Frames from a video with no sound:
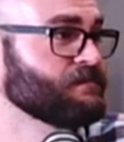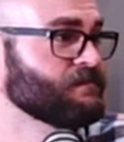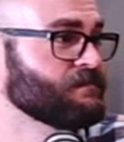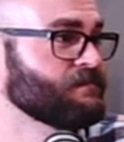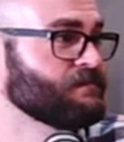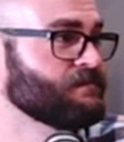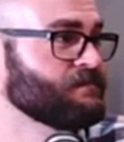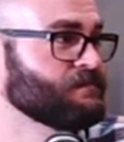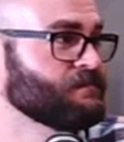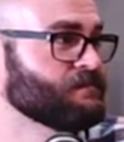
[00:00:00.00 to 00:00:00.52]

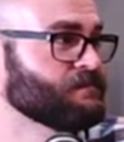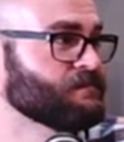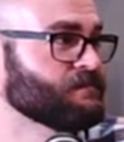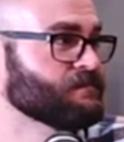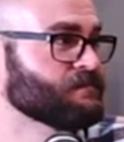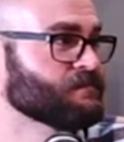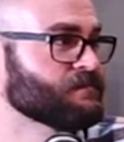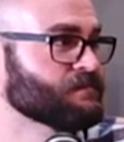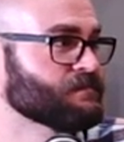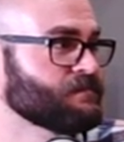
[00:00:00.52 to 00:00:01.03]

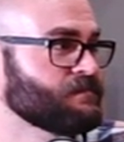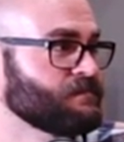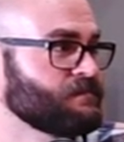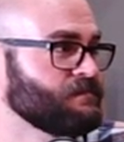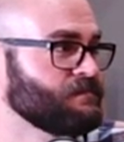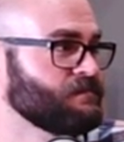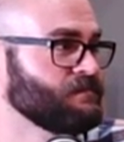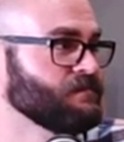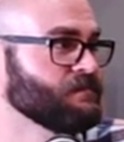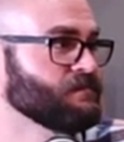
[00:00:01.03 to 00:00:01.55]

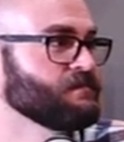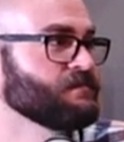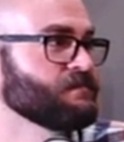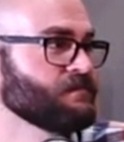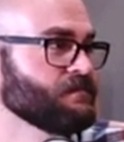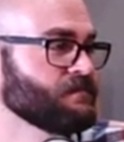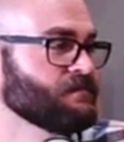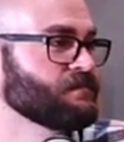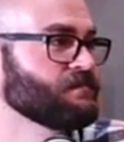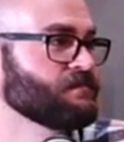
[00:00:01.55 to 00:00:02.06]

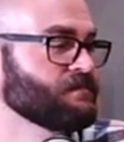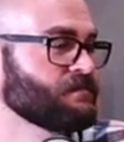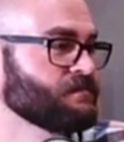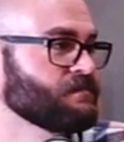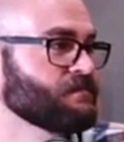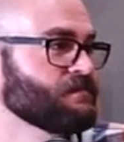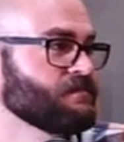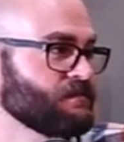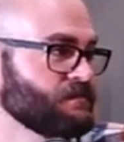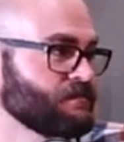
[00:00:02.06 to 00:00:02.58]

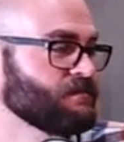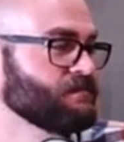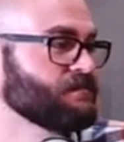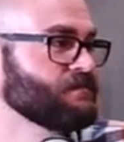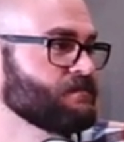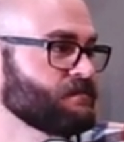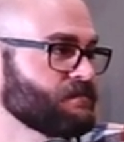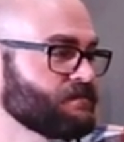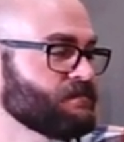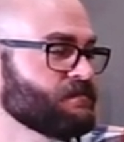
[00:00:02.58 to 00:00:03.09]

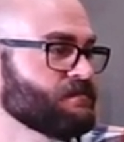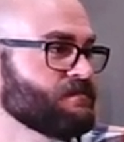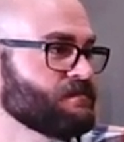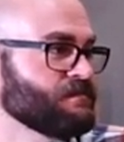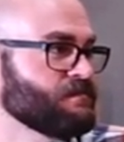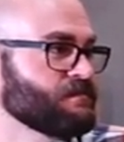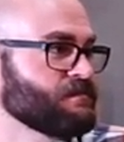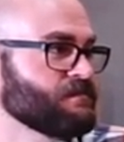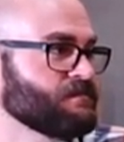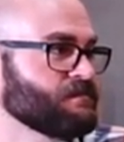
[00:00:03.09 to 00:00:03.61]

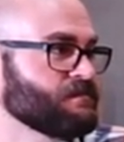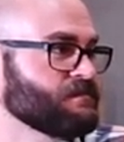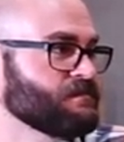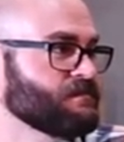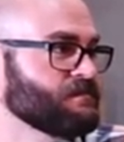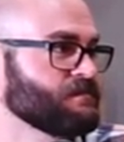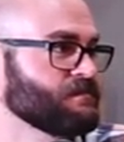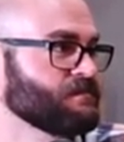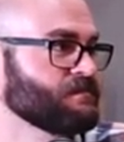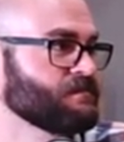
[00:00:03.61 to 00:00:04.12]

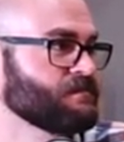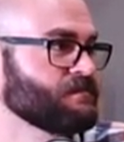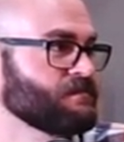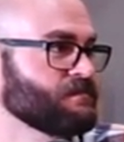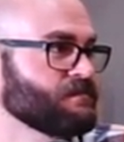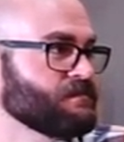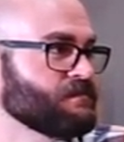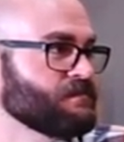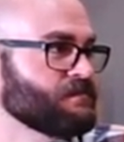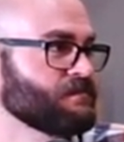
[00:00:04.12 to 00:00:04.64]

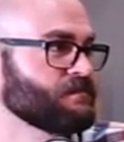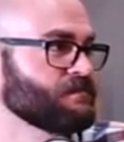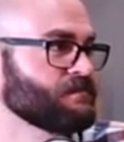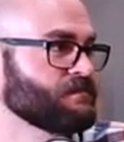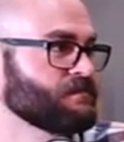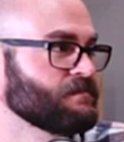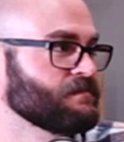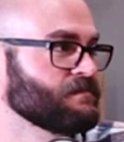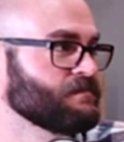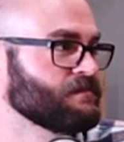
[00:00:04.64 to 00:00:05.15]

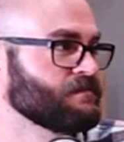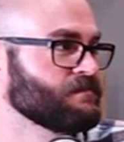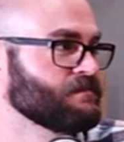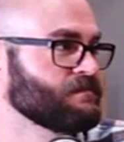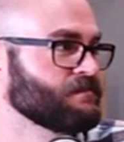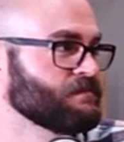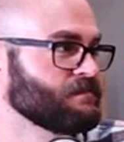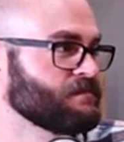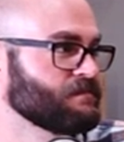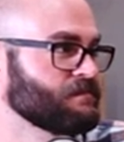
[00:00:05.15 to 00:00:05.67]

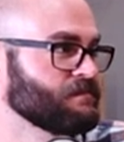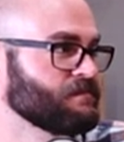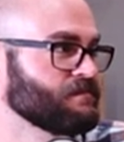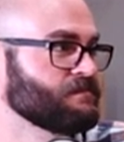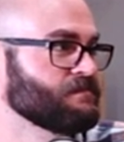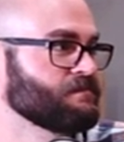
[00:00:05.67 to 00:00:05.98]
[no speech]